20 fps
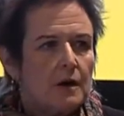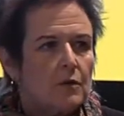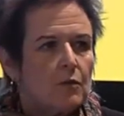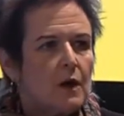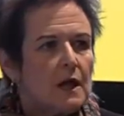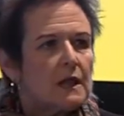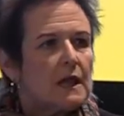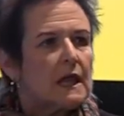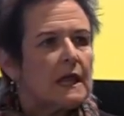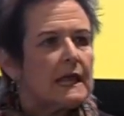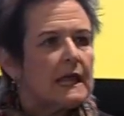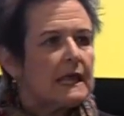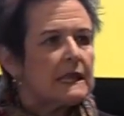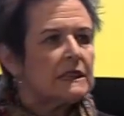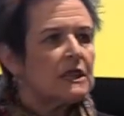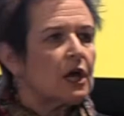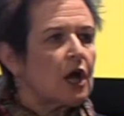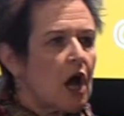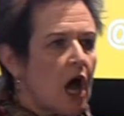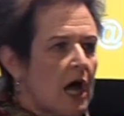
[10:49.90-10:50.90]
Well,
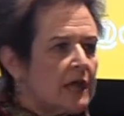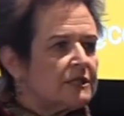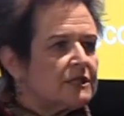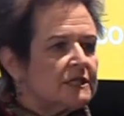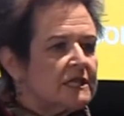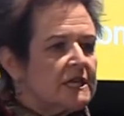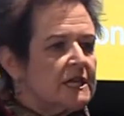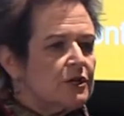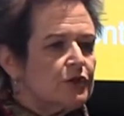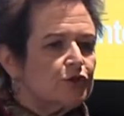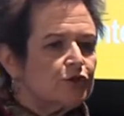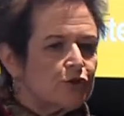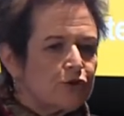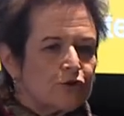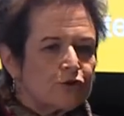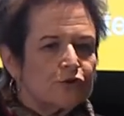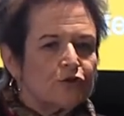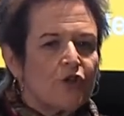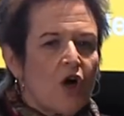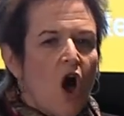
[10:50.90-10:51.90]
the guts, the
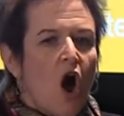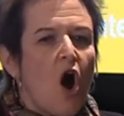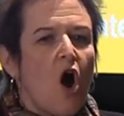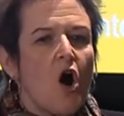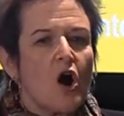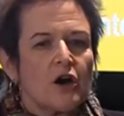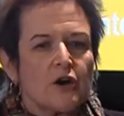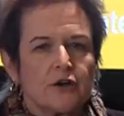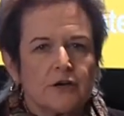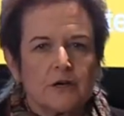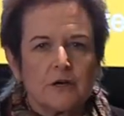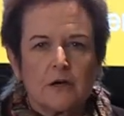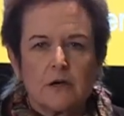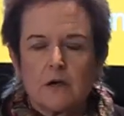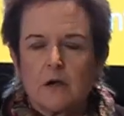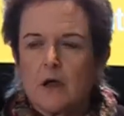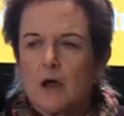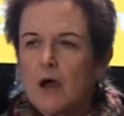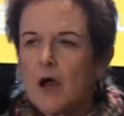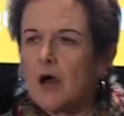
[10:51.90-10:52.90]
internal, the heart
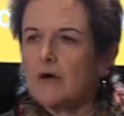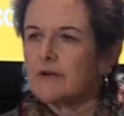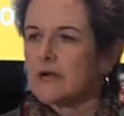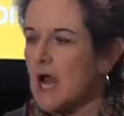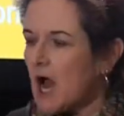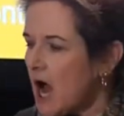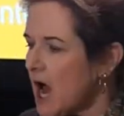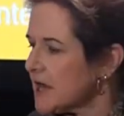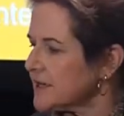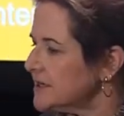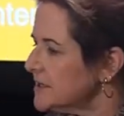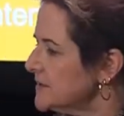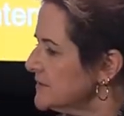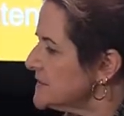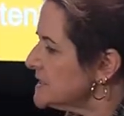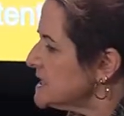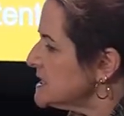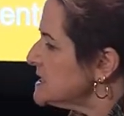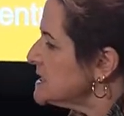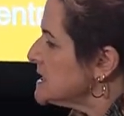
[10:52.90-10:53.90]
of a cognitive
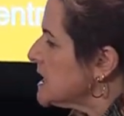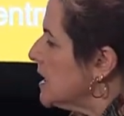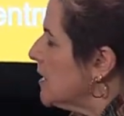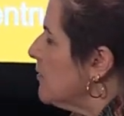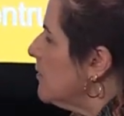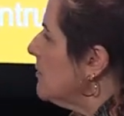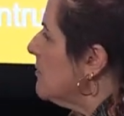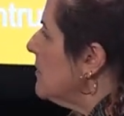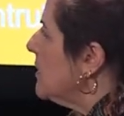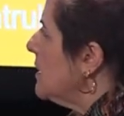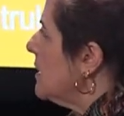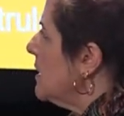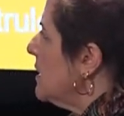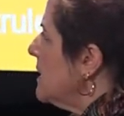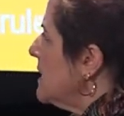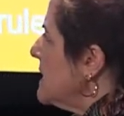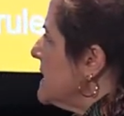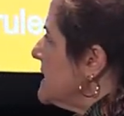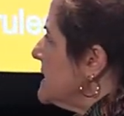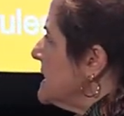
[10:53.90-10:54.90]
system
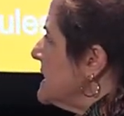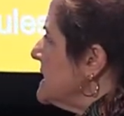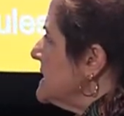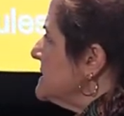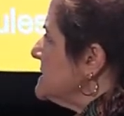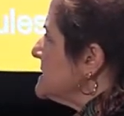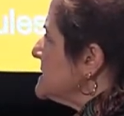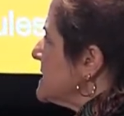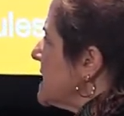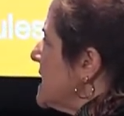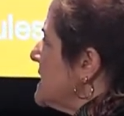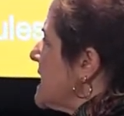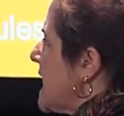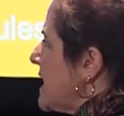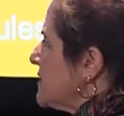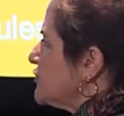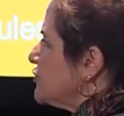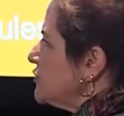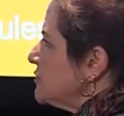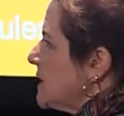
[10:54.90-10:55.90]
is a
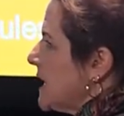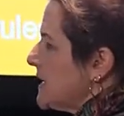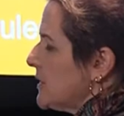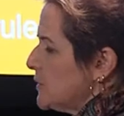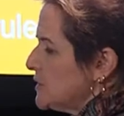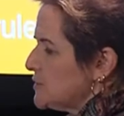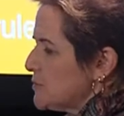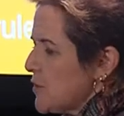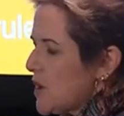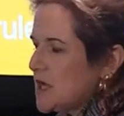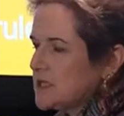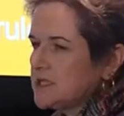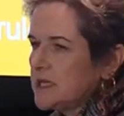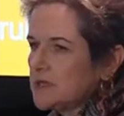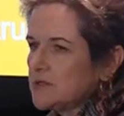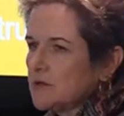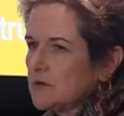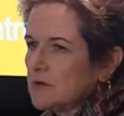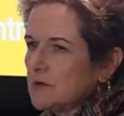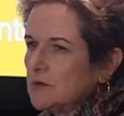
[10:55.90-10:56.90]
natural language
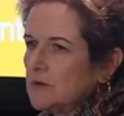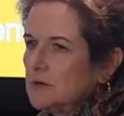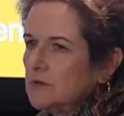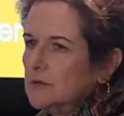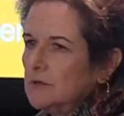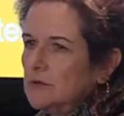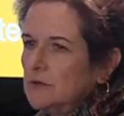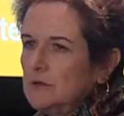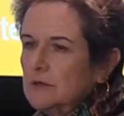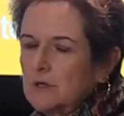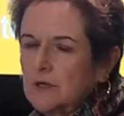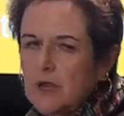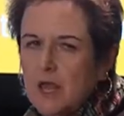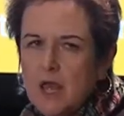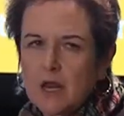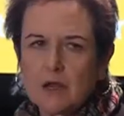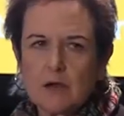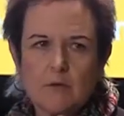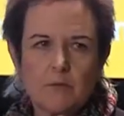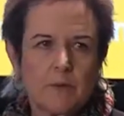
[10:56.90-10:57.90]
processor, an
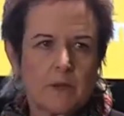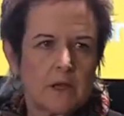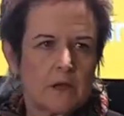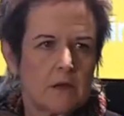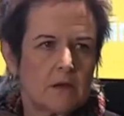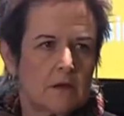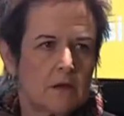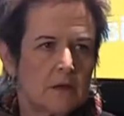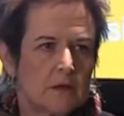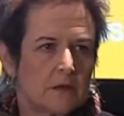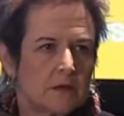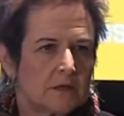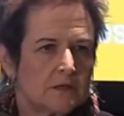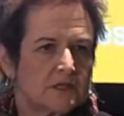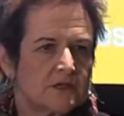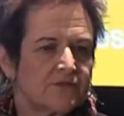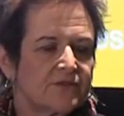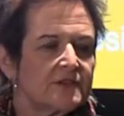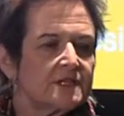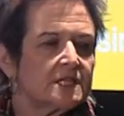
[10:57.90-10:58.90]
NLP,
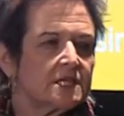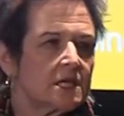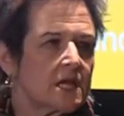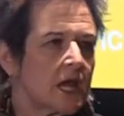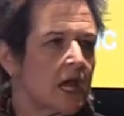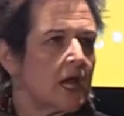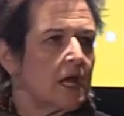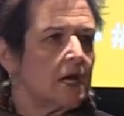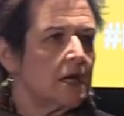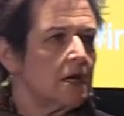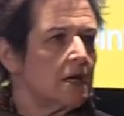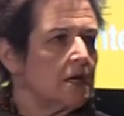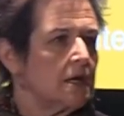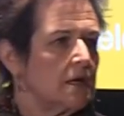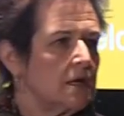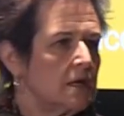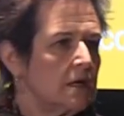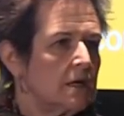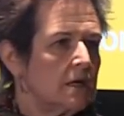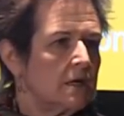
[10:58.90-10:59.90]
sophisticated
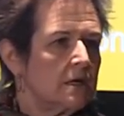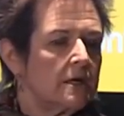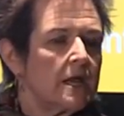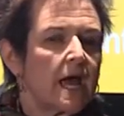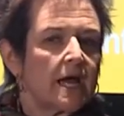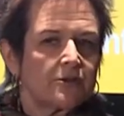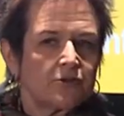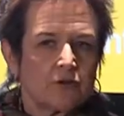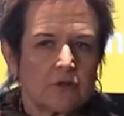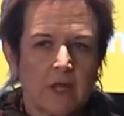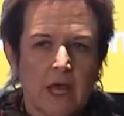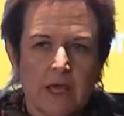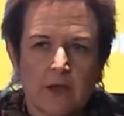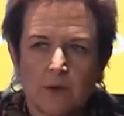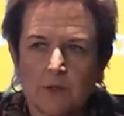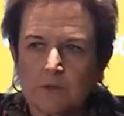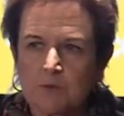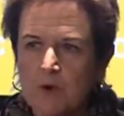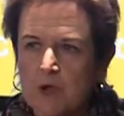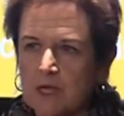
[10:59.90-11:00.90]
natural language